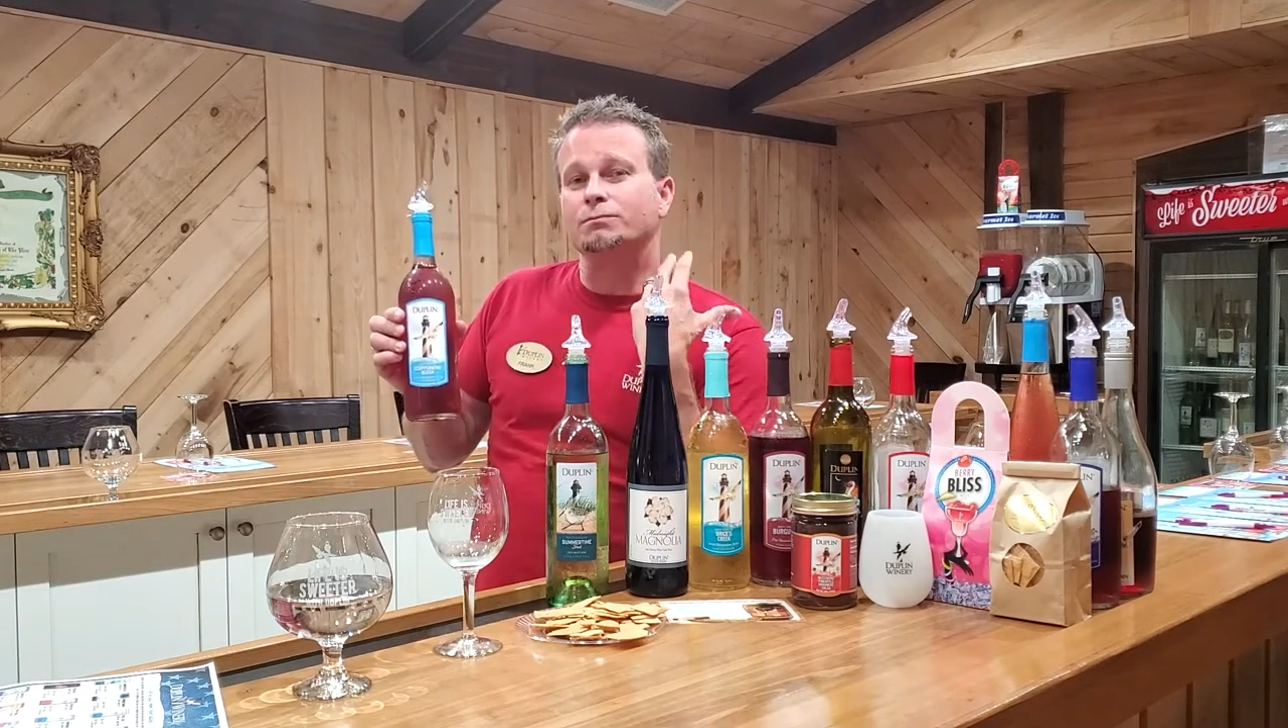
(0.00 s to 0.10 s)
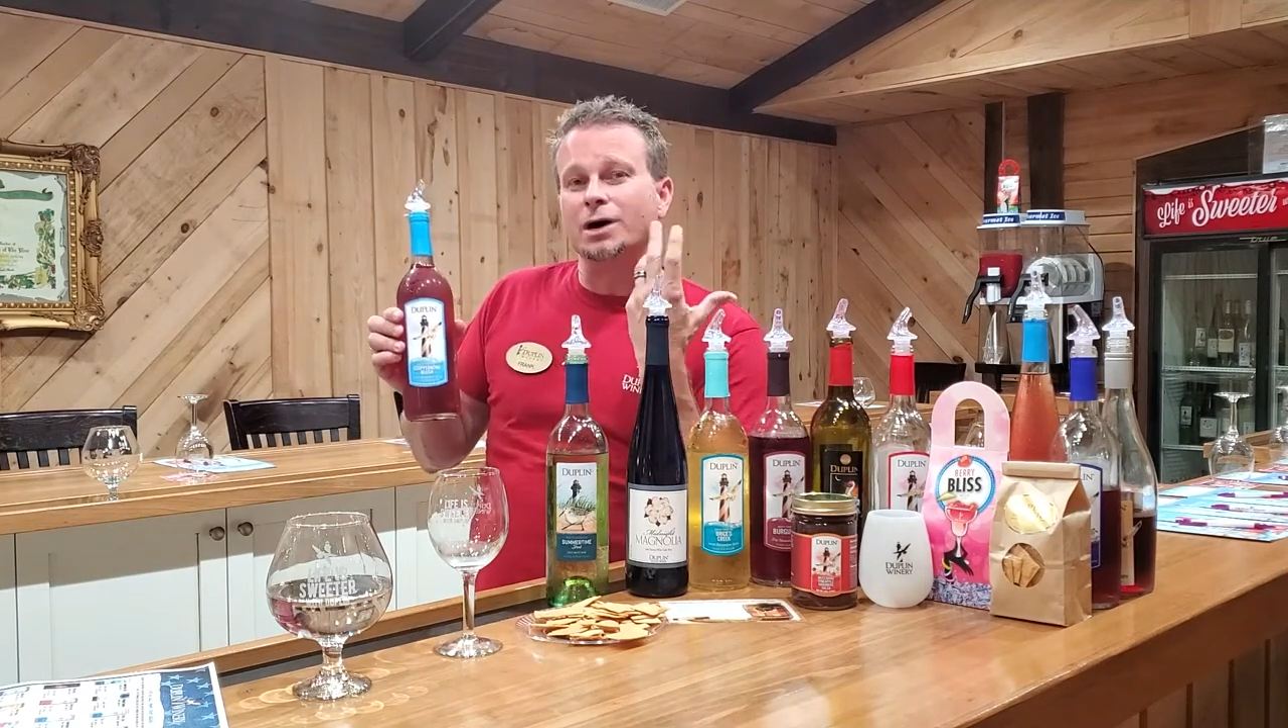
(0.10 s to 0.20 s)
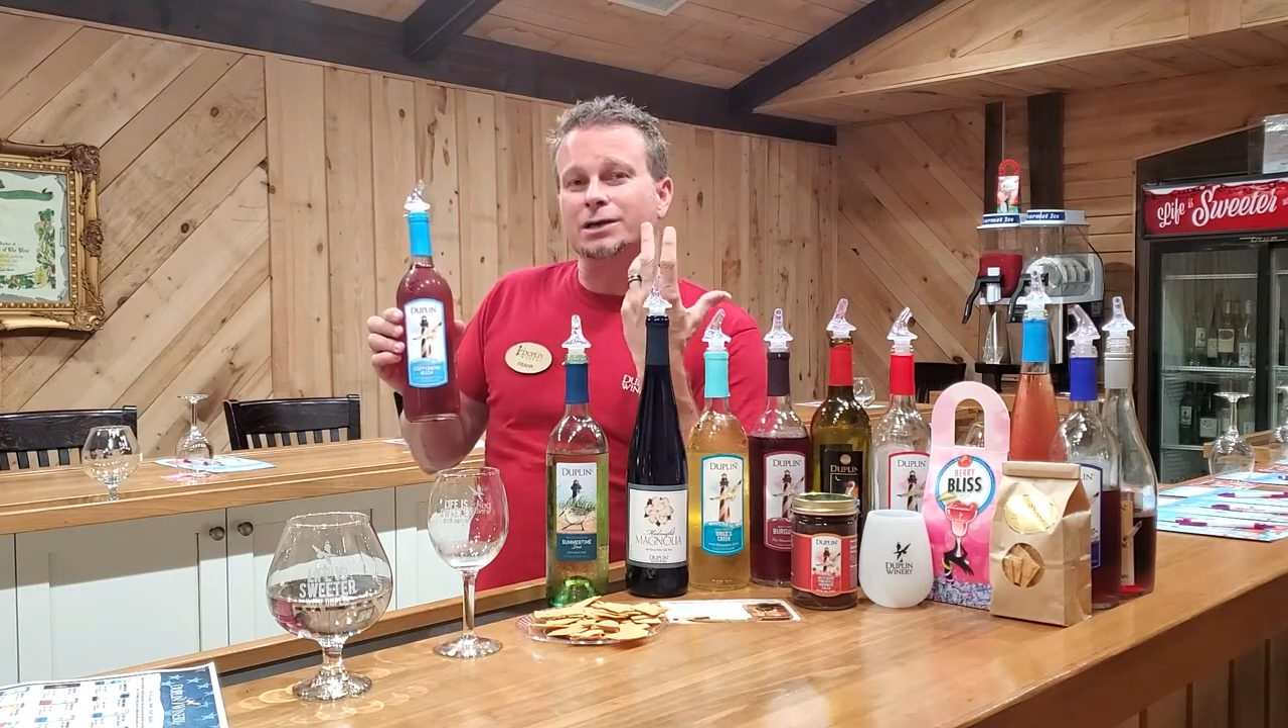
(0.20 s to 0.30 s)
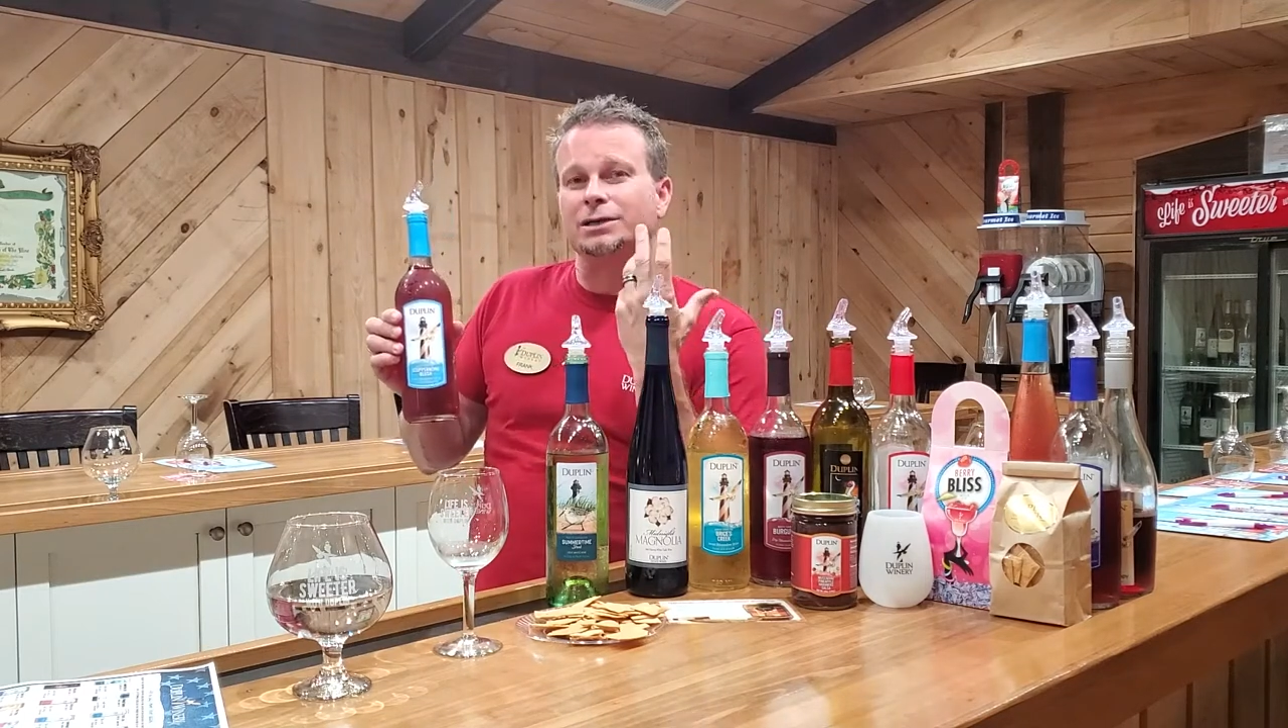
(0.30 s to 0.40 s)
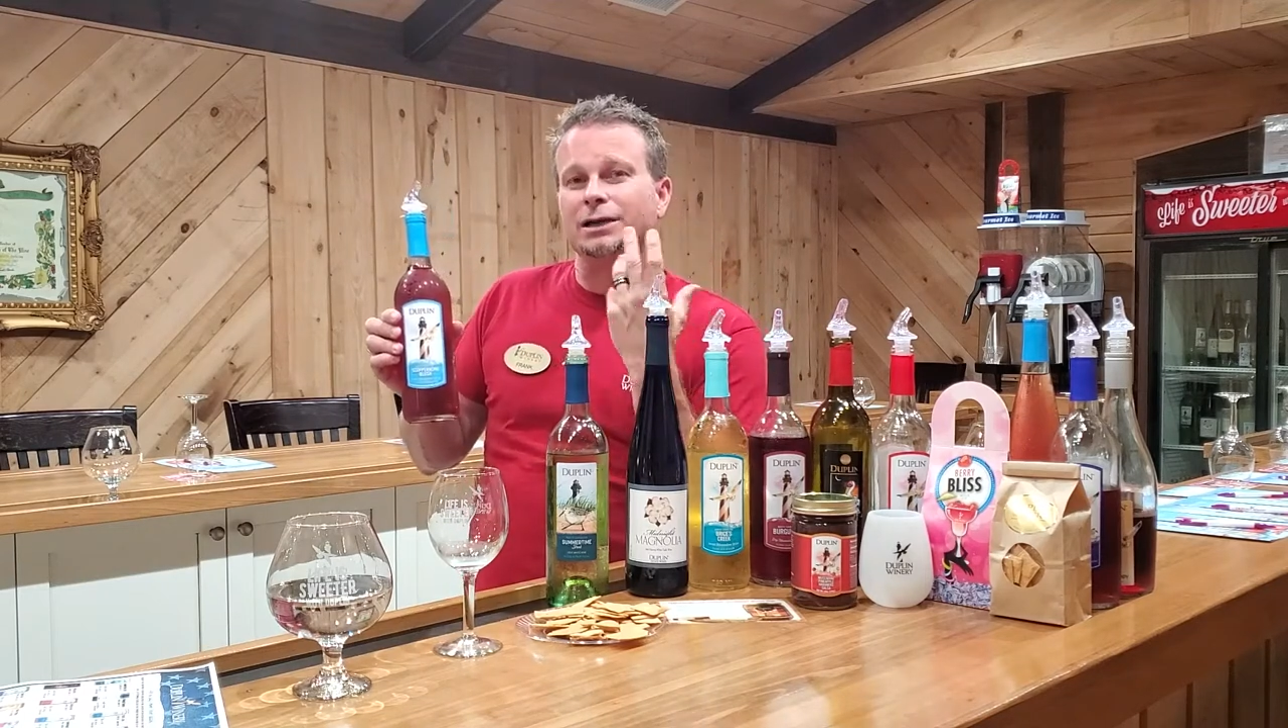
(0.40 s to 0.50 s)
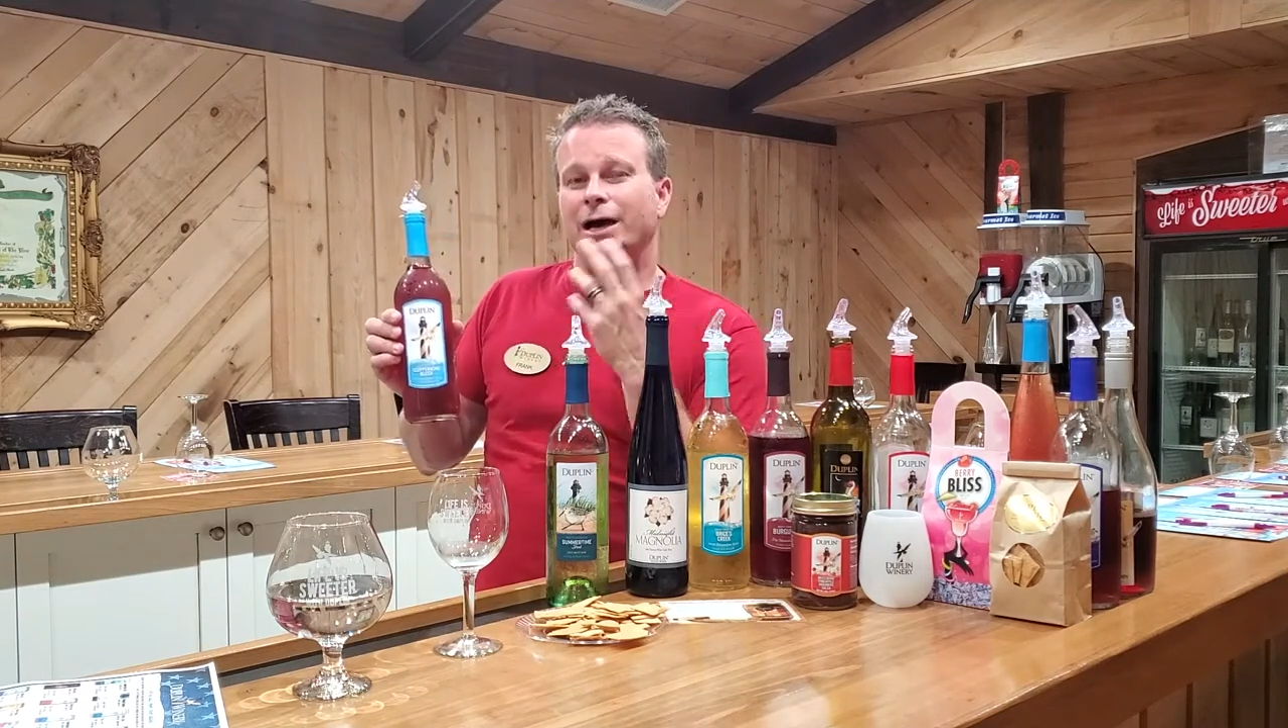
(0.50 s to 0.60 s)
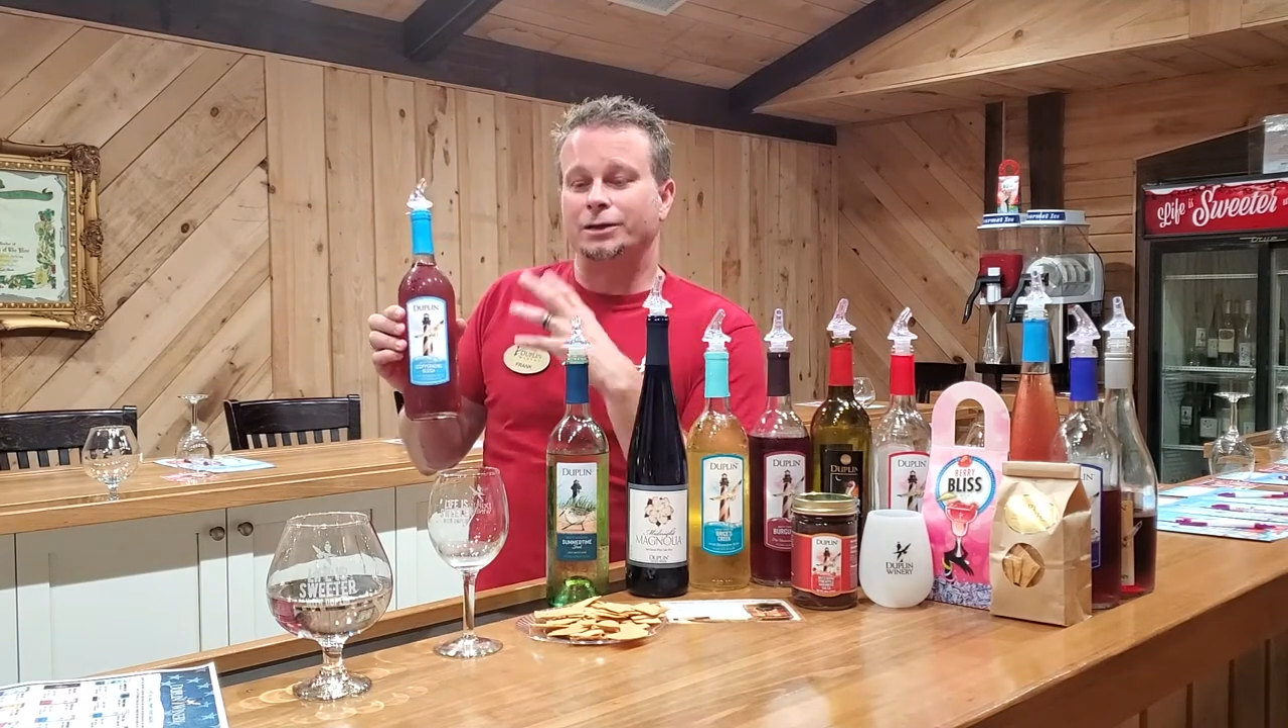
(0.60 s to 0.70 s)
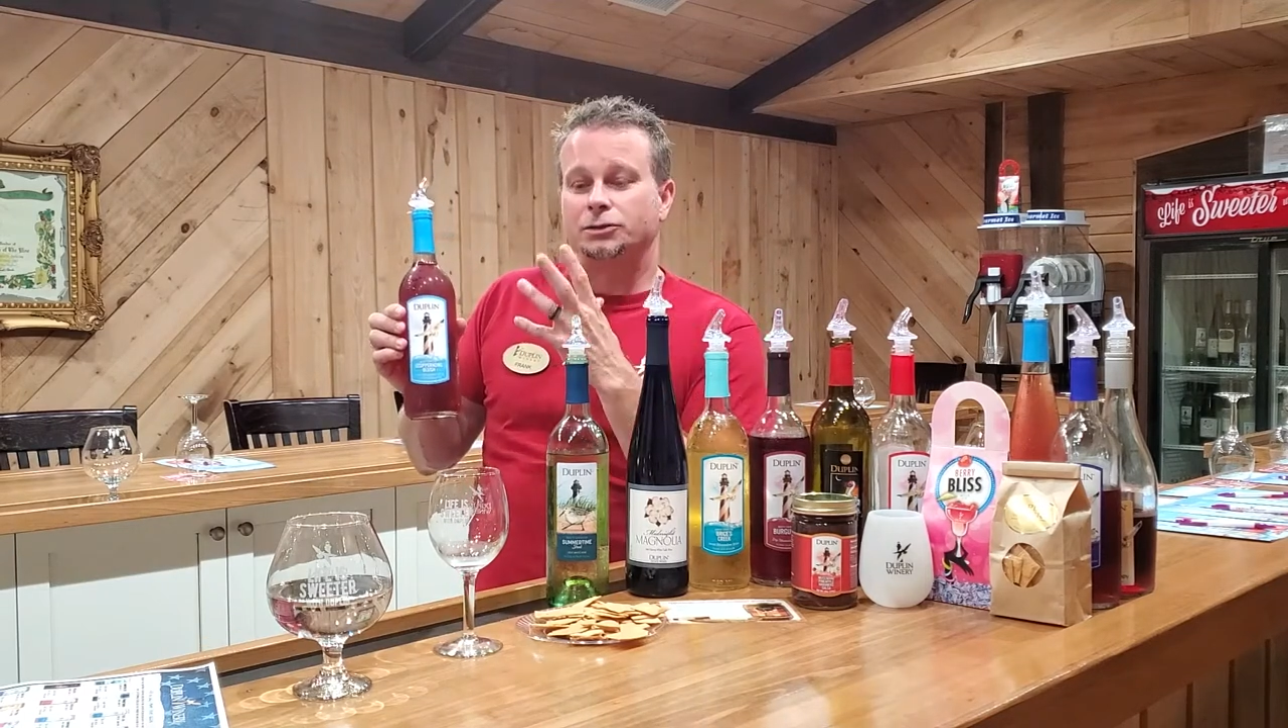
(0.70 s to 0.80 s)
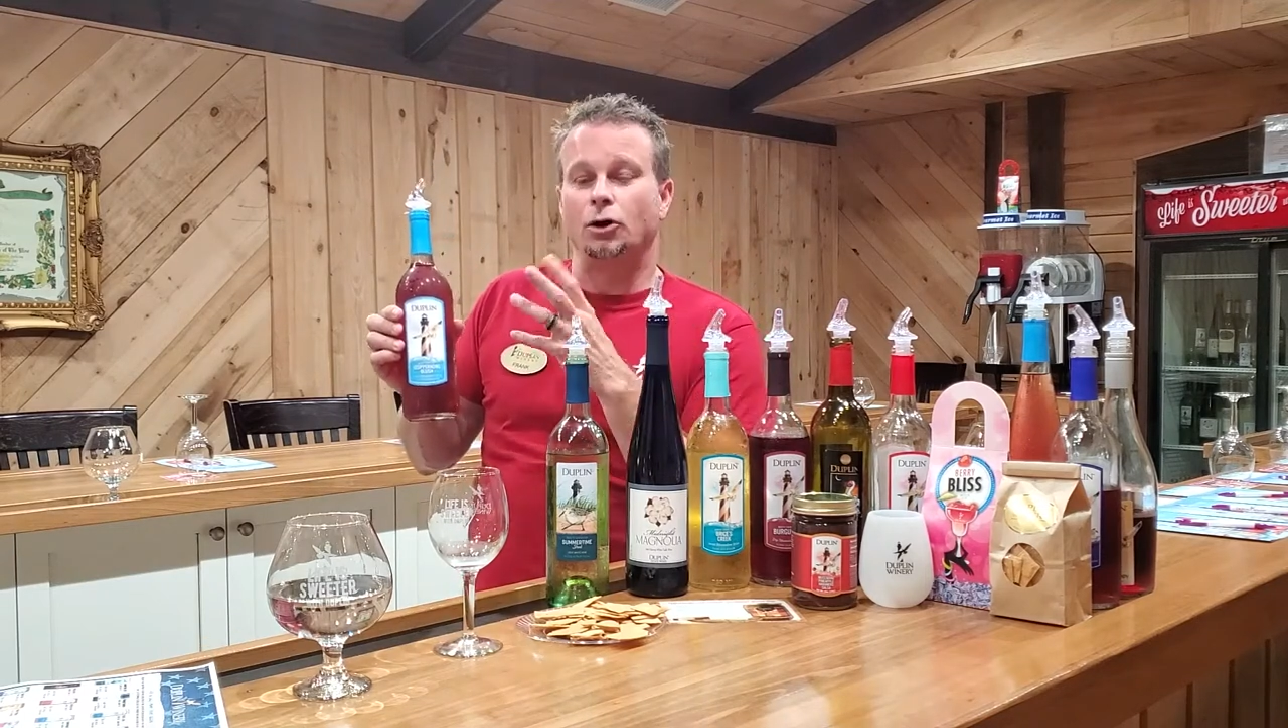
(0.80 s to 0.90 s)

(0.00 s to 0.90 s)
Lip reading: muscadines